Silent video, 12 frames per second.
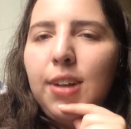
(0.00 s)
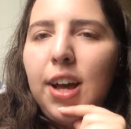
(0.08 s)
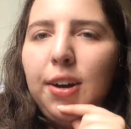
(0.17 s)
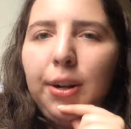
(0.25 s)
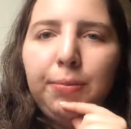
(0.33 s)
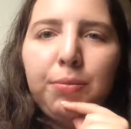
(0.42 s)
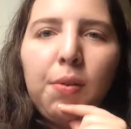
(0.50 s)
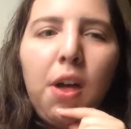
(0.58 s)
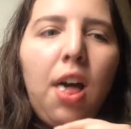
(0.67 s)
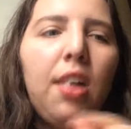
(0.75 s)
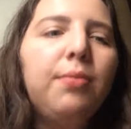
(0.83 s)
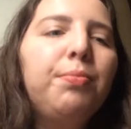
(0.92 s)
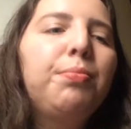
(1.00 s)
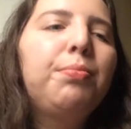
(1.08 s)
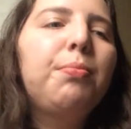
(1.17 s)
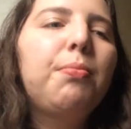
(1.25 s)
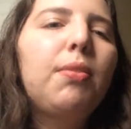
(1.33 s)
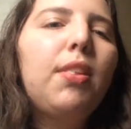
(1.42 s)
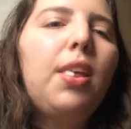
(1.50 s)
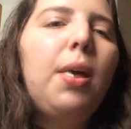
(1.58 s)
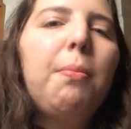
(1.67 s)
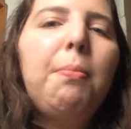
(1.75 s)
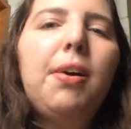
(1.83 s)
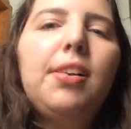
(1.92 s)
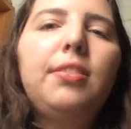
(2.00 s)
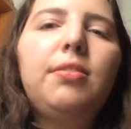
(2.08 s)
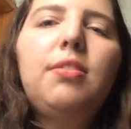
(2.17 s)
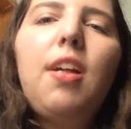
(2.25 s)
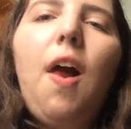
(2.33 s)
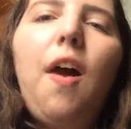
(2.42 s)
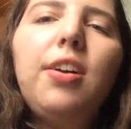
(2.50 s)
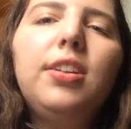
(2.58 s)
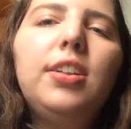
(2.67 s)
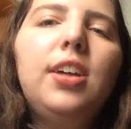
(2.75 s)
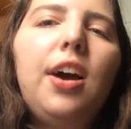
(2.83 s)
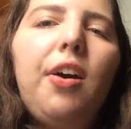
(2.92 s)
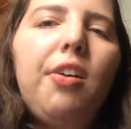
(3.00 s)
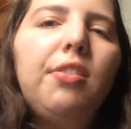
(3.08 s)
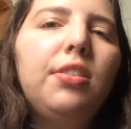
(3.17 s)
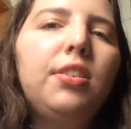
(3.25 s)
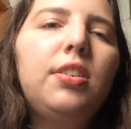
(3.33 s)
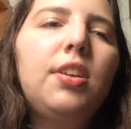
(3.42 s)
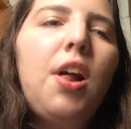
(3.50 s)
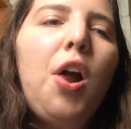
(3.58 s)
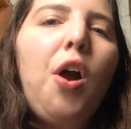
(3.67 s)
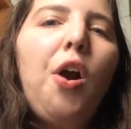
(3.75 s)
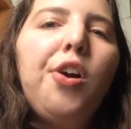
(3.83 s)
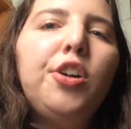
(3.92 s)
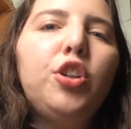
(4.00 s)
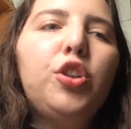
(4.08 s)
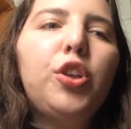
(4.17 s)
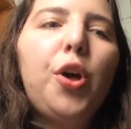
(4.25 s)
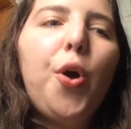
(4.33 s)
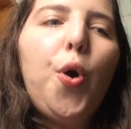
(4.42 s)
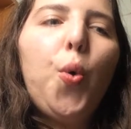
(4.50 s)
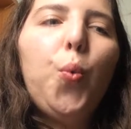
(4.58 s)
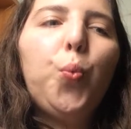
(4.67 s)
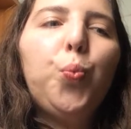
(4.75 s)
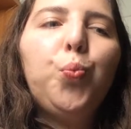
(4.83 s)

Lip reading: I don't know. But yeah, so